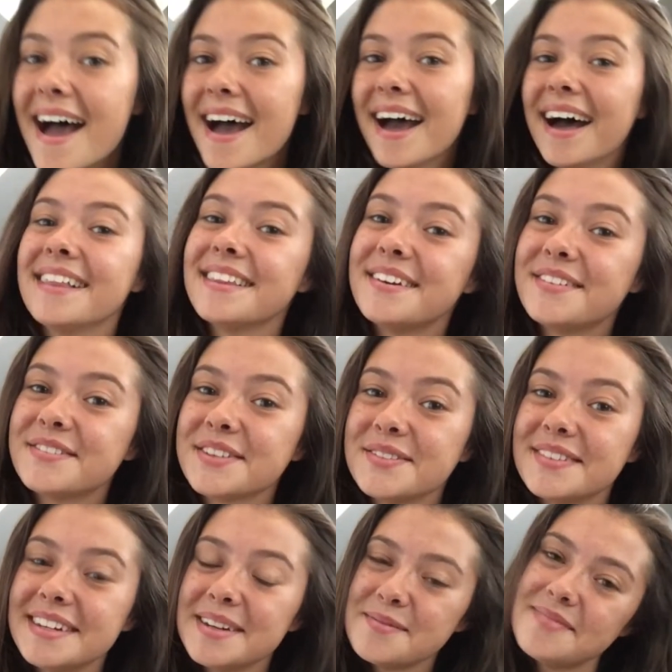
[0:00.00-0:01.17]
Hello
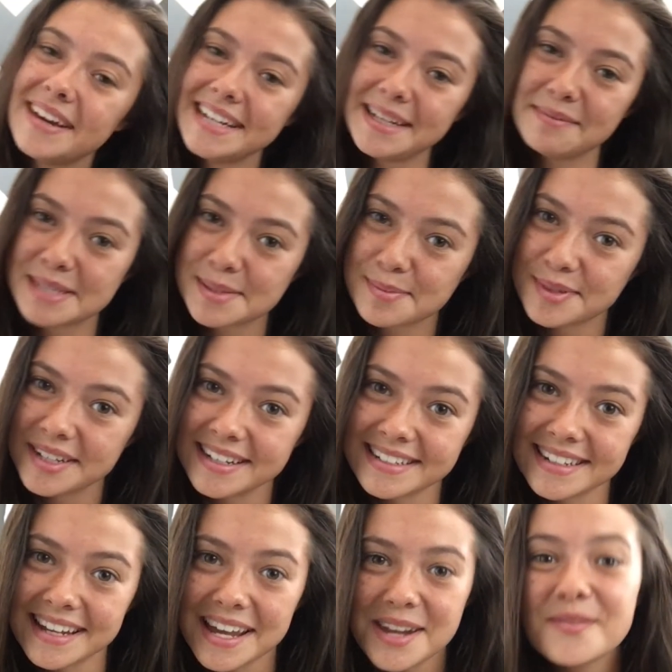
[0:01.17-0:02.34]
everyone, my name is
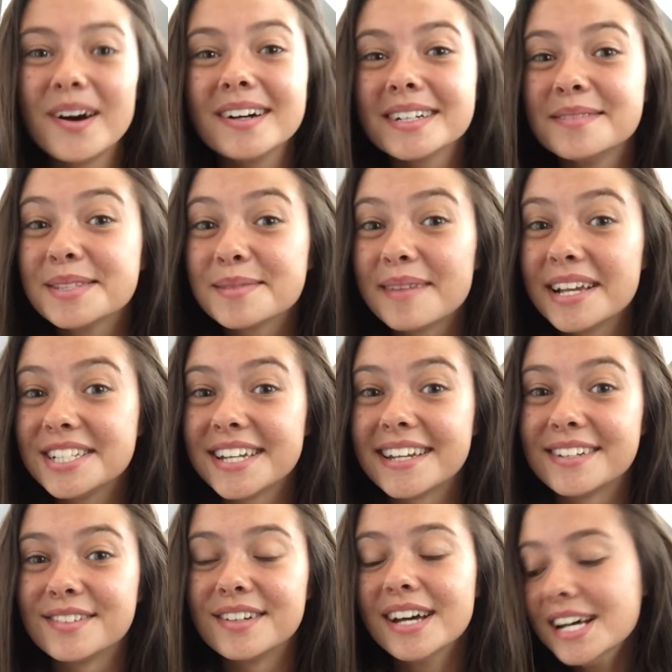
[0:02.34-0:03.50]
Brianna and welcome to my
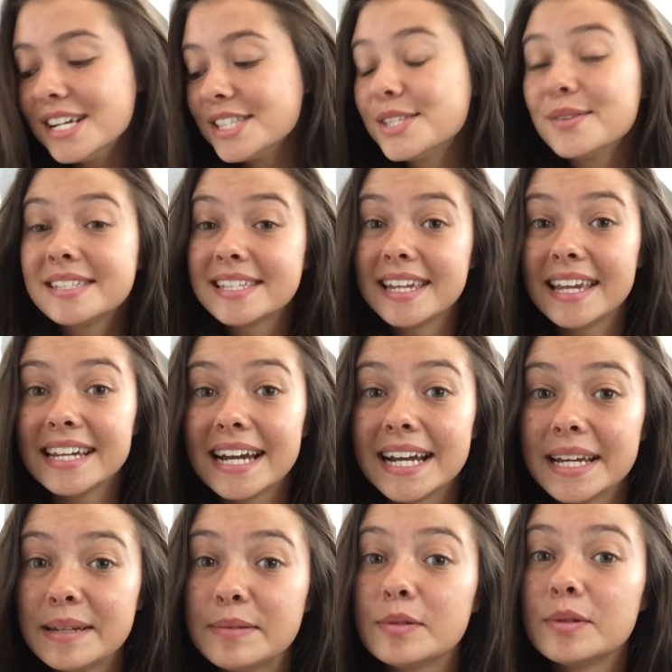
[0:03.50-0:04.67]
channel. So today I
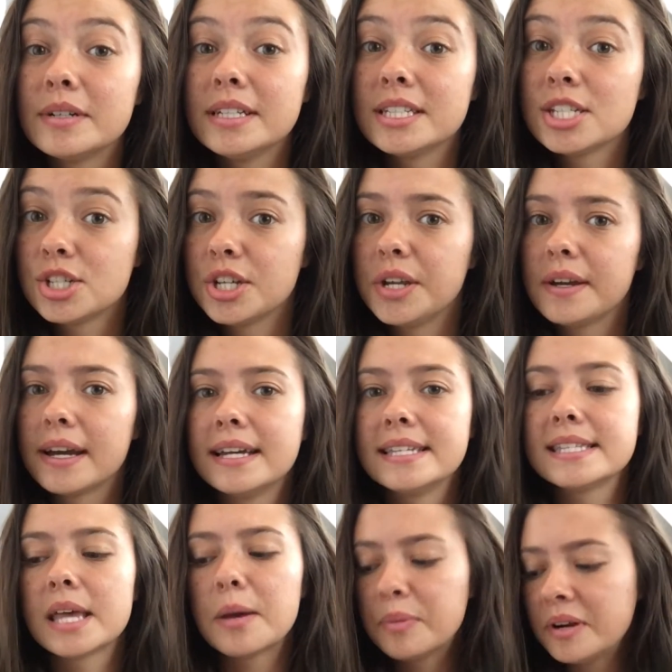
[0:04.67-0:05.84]
am going to show you
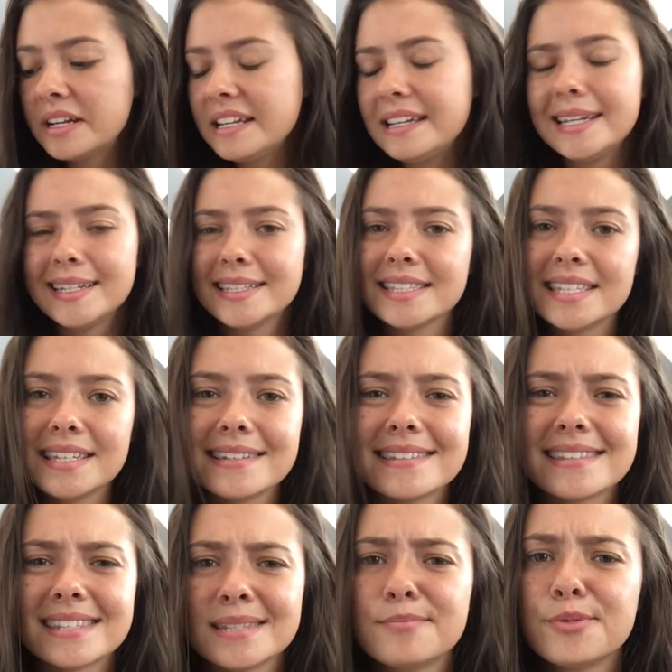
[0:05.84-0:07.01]
guys a pretty easy
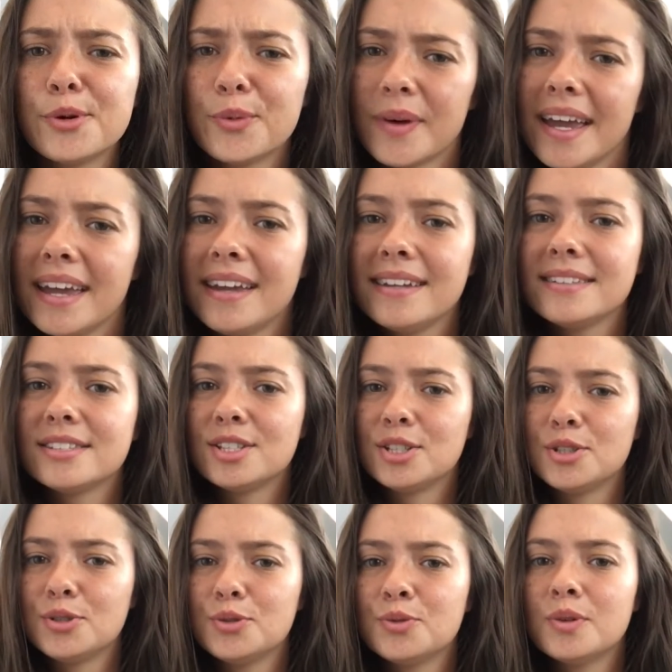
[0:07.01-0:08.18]
and simple way
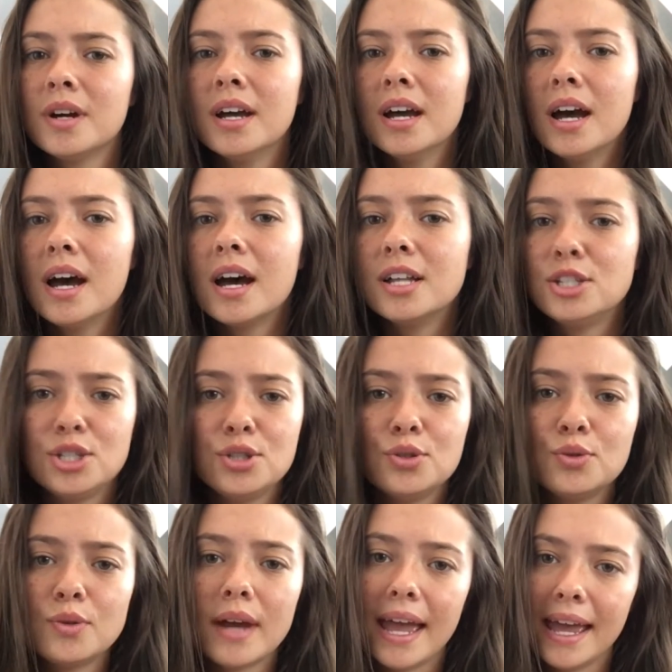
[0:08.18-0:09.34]
to
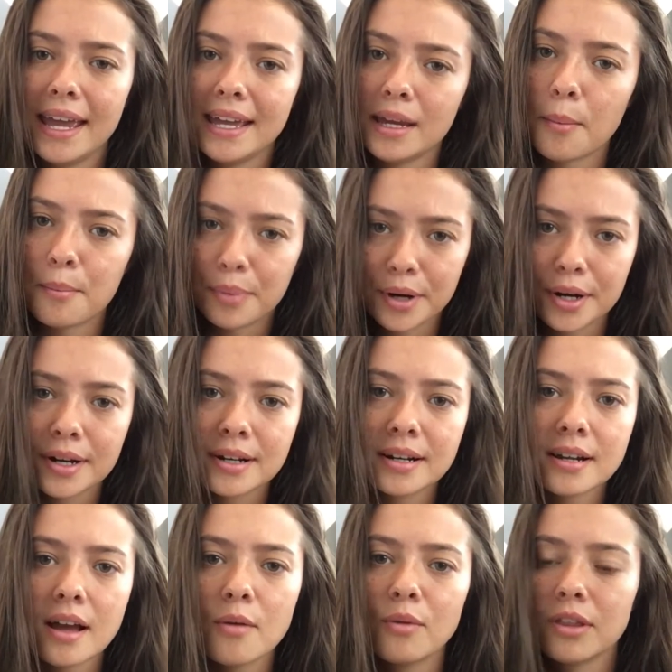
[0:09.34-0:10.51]
do a
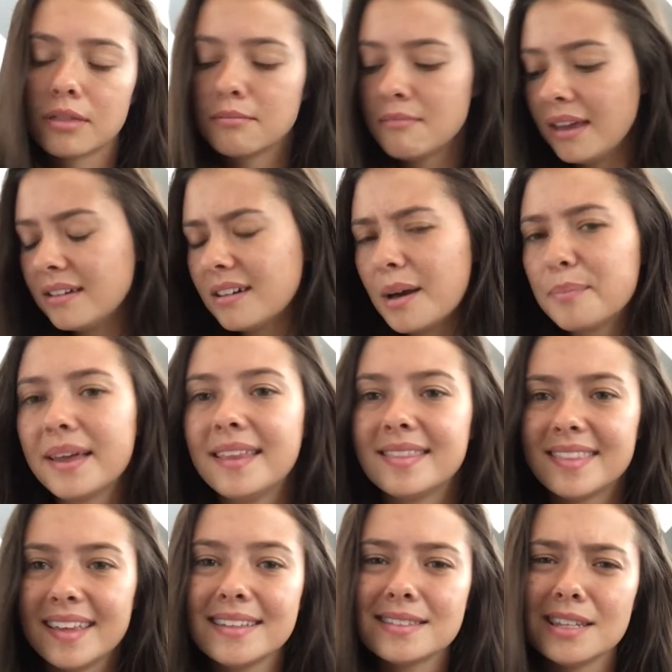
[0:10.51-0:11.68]
burn with makeup
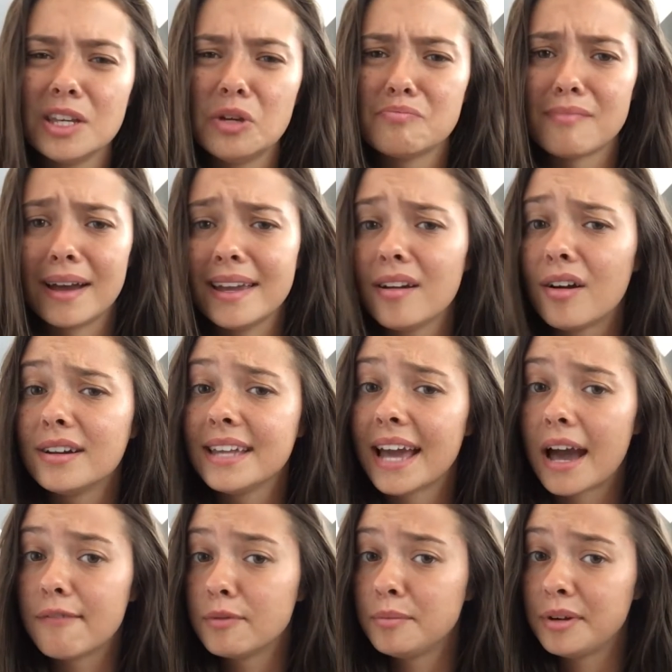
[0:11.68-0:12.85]
and things that you might already
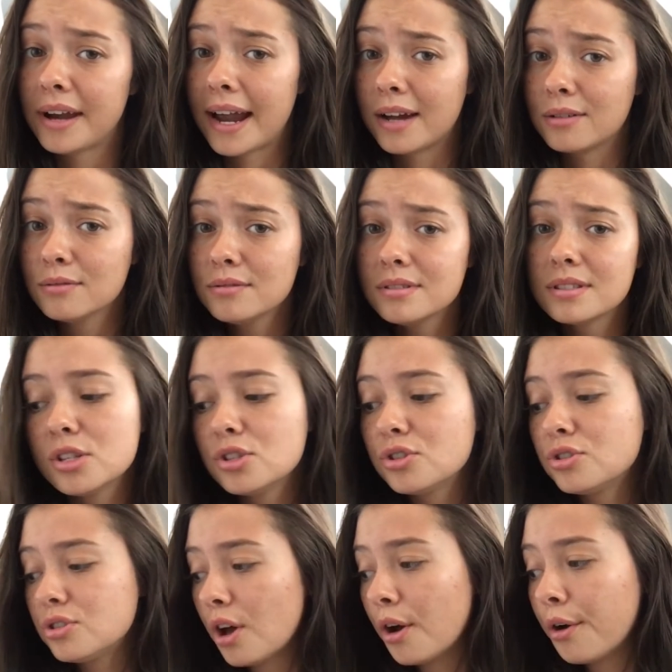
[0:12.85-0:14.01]
have from your house.
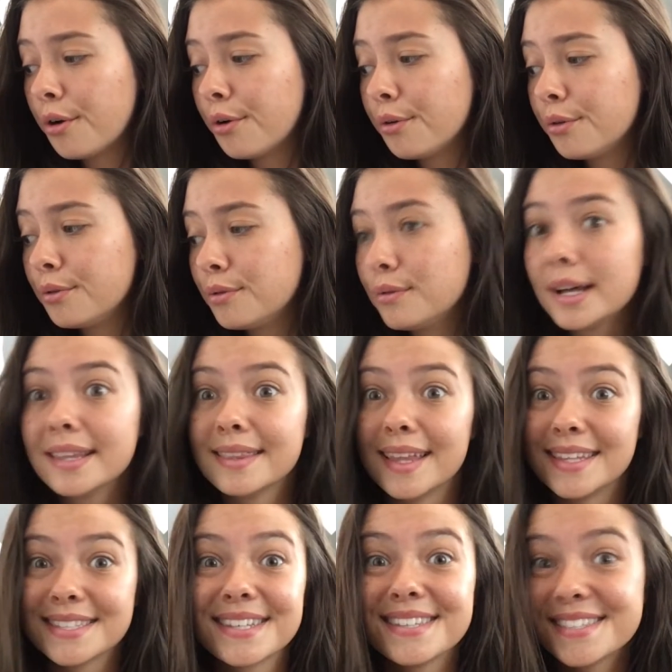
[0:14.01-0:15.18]
So
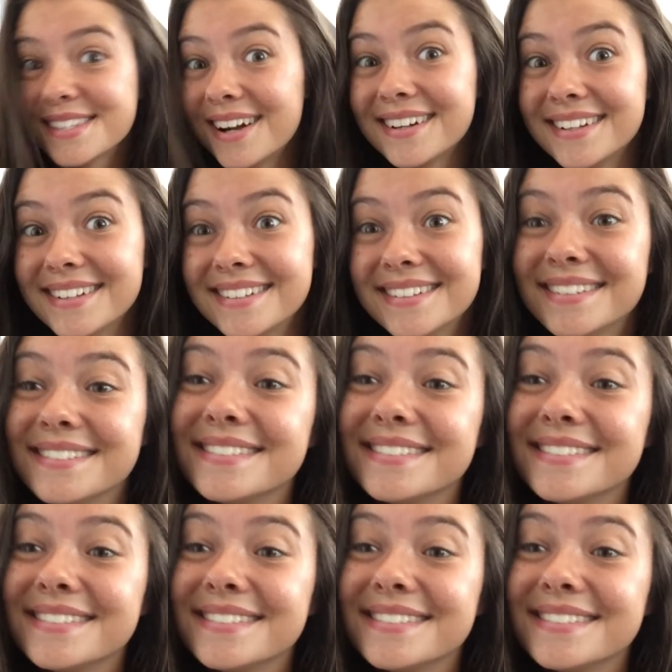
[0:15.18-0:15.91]
let's get started.